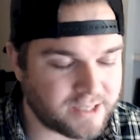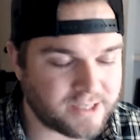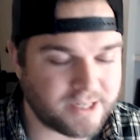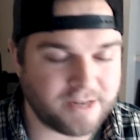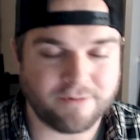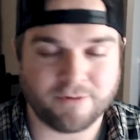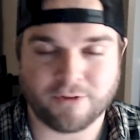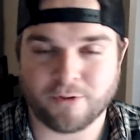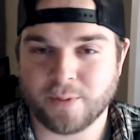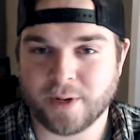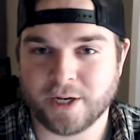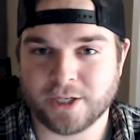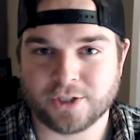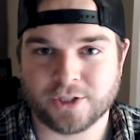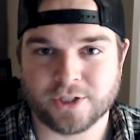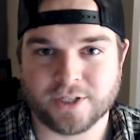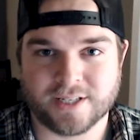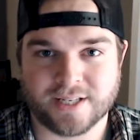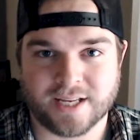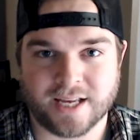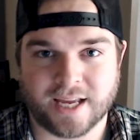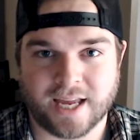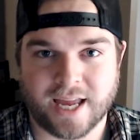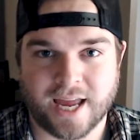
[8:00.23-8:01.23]
information
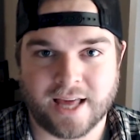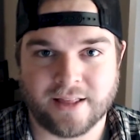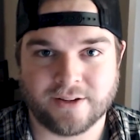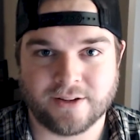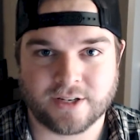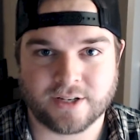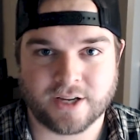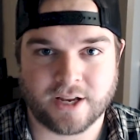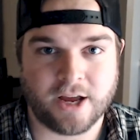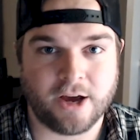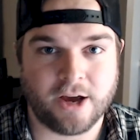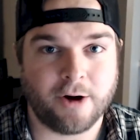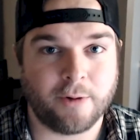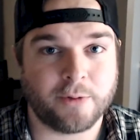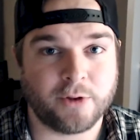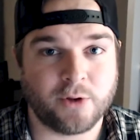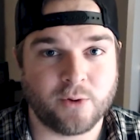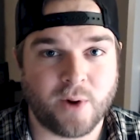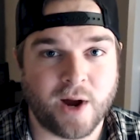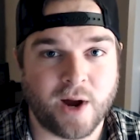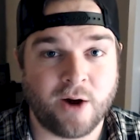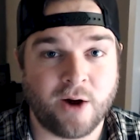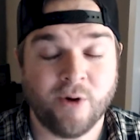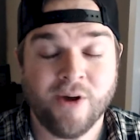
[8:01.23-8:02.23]
as I can that's going to help
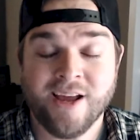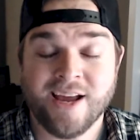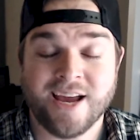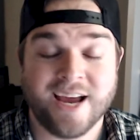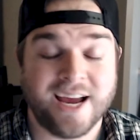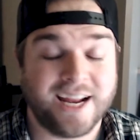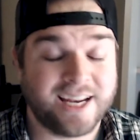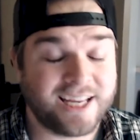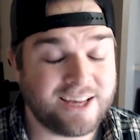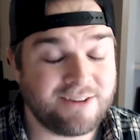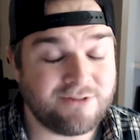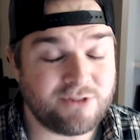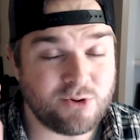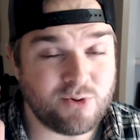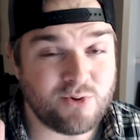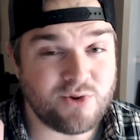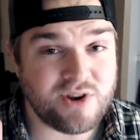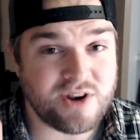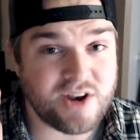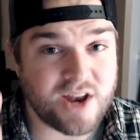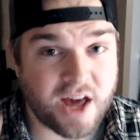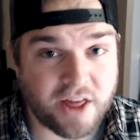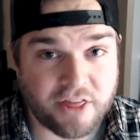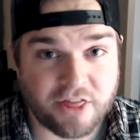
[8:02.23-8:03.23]
you out and give you
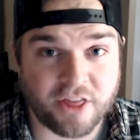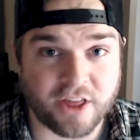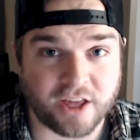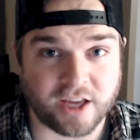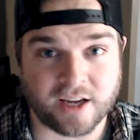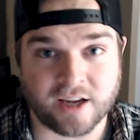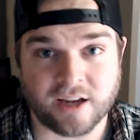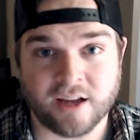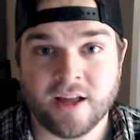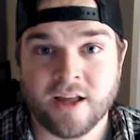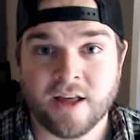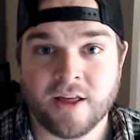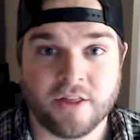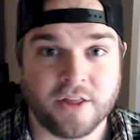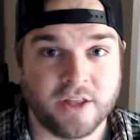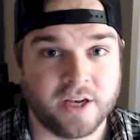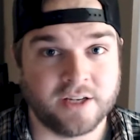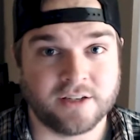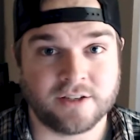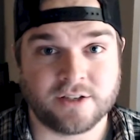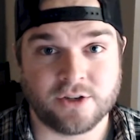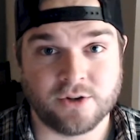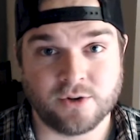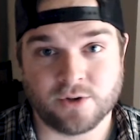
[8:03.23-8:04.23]
nothing that
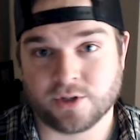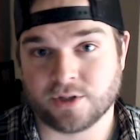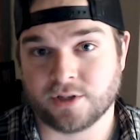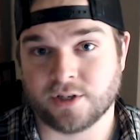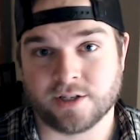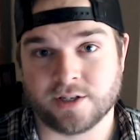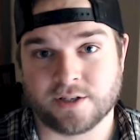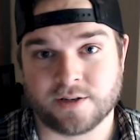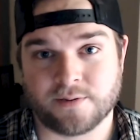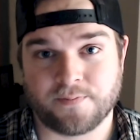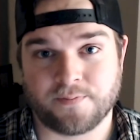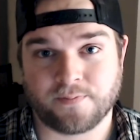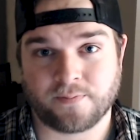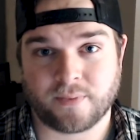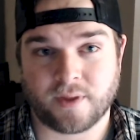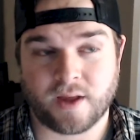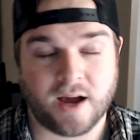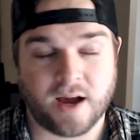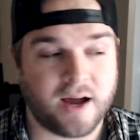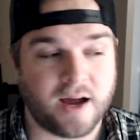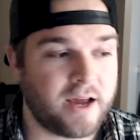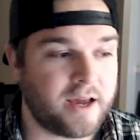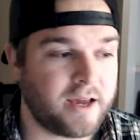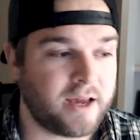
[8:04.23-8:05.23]
is useless.
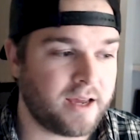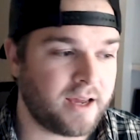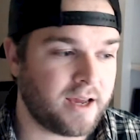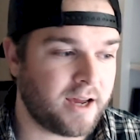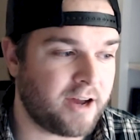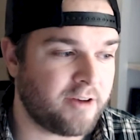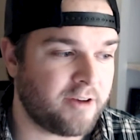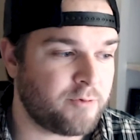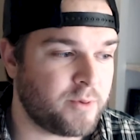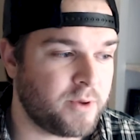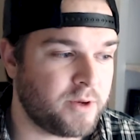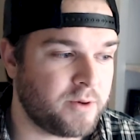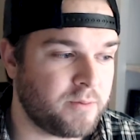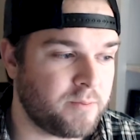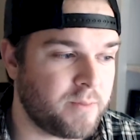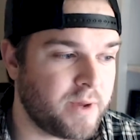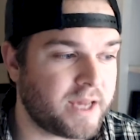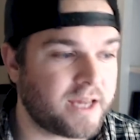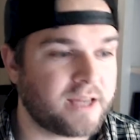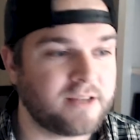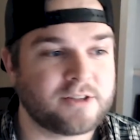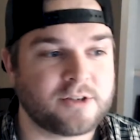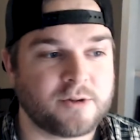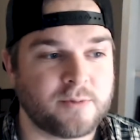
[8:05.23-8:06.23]
I've been
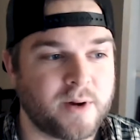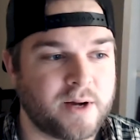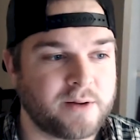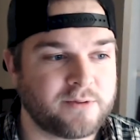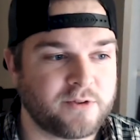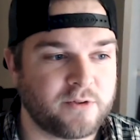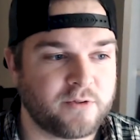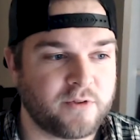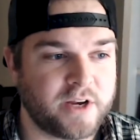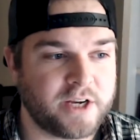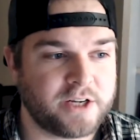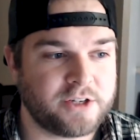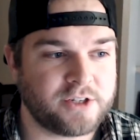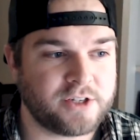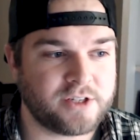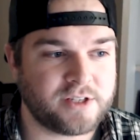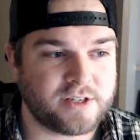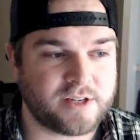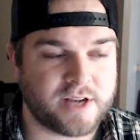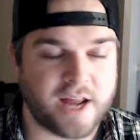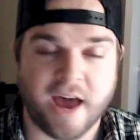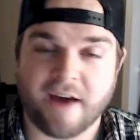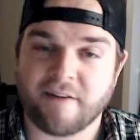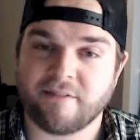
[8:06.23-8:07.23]
making some observations
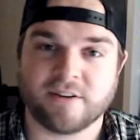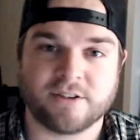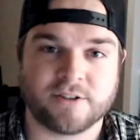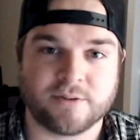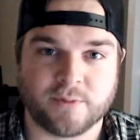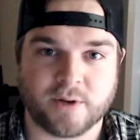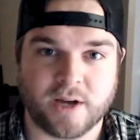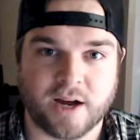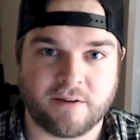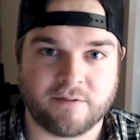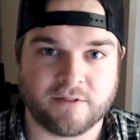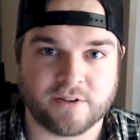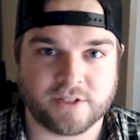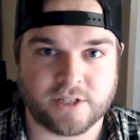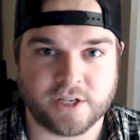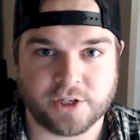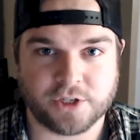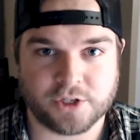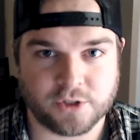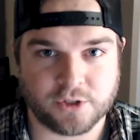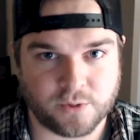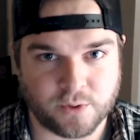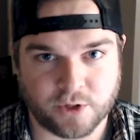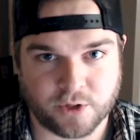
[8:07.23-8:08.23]
and having some
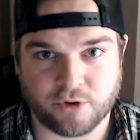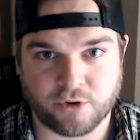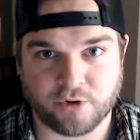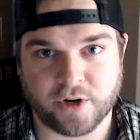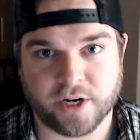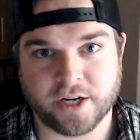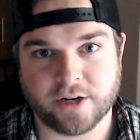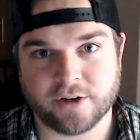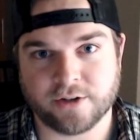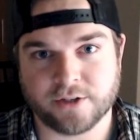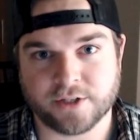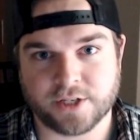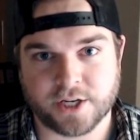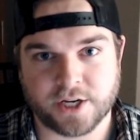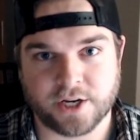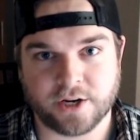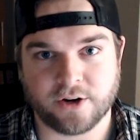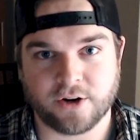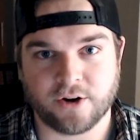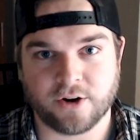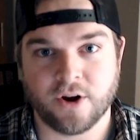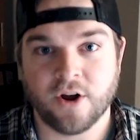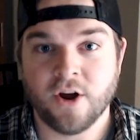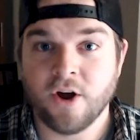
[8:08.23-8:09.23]
conversations with creators
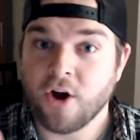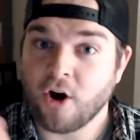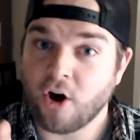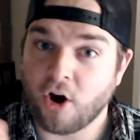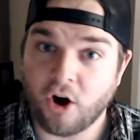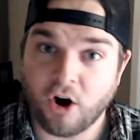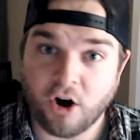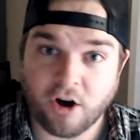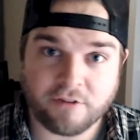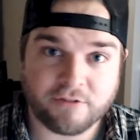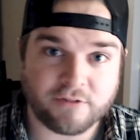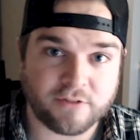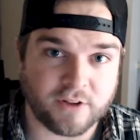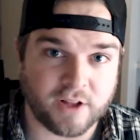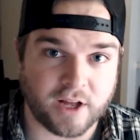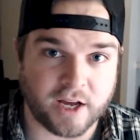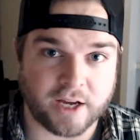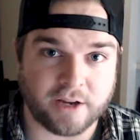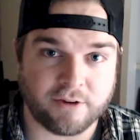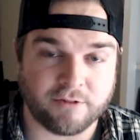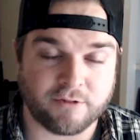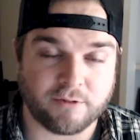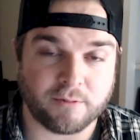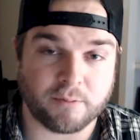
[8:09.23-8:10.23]
here
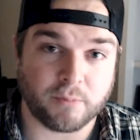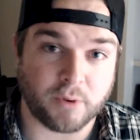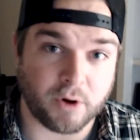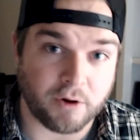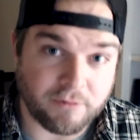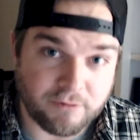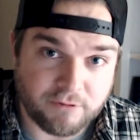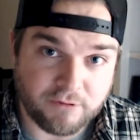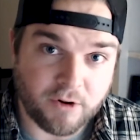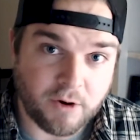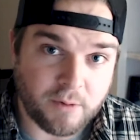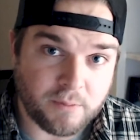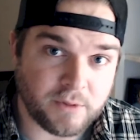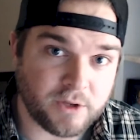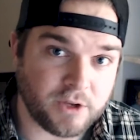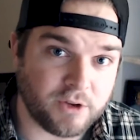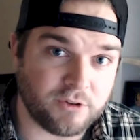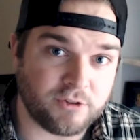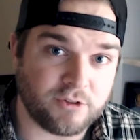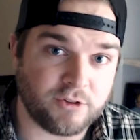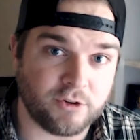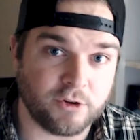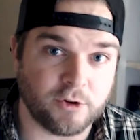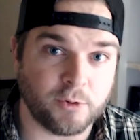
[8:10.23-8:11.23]
offline, but from
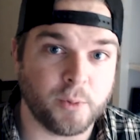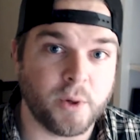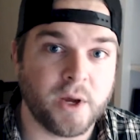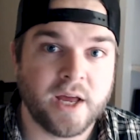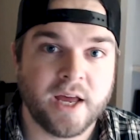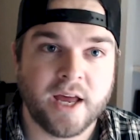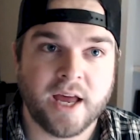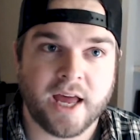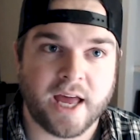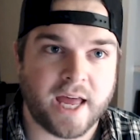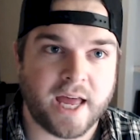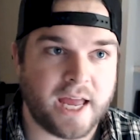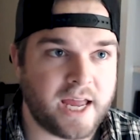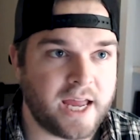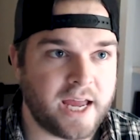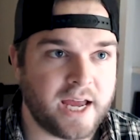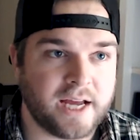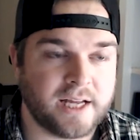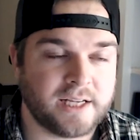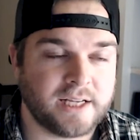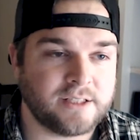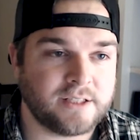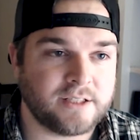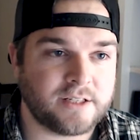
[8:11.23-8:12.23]
YouTube.
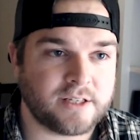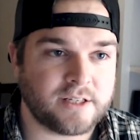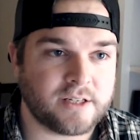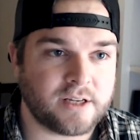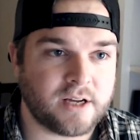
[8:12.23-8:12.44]
And